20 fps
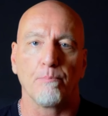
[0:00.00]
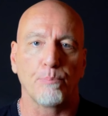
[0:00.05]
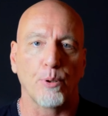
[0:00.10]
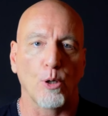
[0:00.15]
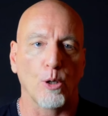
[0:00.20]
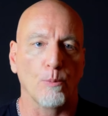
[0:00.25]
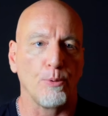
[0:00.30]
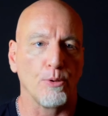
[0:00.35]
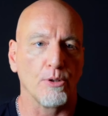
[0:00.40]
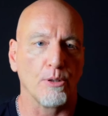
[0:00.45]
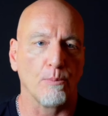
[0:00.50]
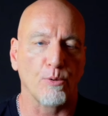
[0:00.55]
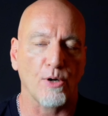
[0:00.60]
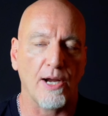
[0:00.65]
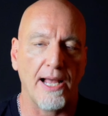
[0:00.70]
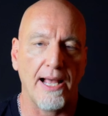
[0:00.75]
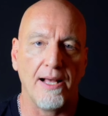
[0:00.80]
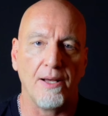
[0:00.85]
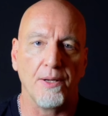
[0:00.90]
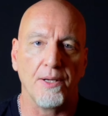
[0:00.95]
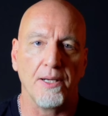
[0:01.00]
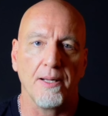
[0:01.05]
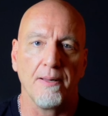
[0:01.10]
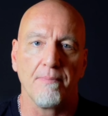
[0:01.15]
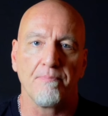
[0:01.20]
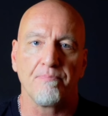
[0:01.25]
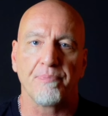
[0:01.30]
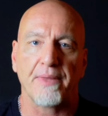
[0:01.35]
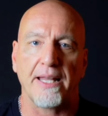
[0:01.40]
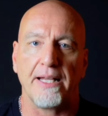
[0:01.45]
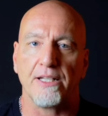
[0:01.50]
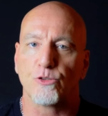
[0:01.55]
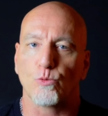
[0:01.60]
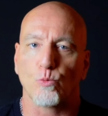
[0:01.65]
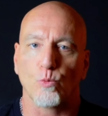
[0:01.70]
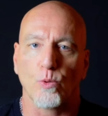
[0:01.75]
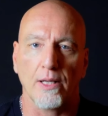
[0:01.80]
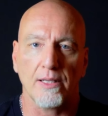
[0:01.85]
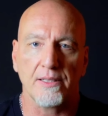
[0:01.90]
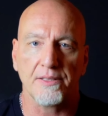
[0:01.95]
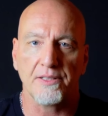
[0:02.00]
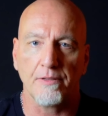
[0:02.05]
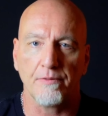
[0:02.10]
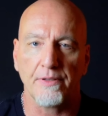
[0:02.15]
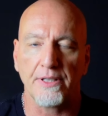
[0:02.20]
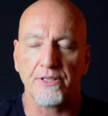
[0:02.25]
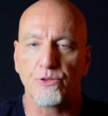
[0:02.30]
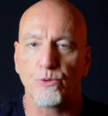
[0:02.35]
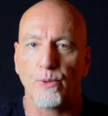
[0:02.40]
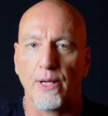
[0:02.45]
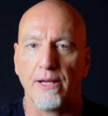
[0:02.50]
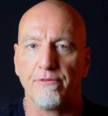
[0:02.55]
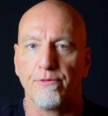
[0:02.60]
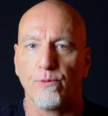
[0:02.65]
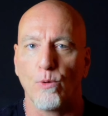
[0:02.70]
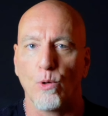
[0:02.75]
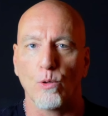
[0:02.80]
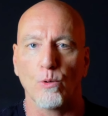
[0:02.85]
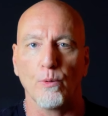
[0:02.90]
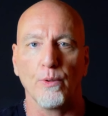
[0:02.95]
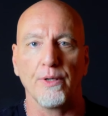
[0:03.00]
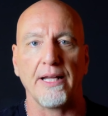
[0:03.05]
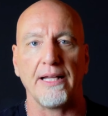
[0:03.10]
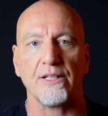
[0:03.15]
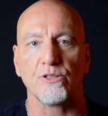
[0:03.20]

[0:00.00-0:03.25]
Purple to brown is relatively straightforward.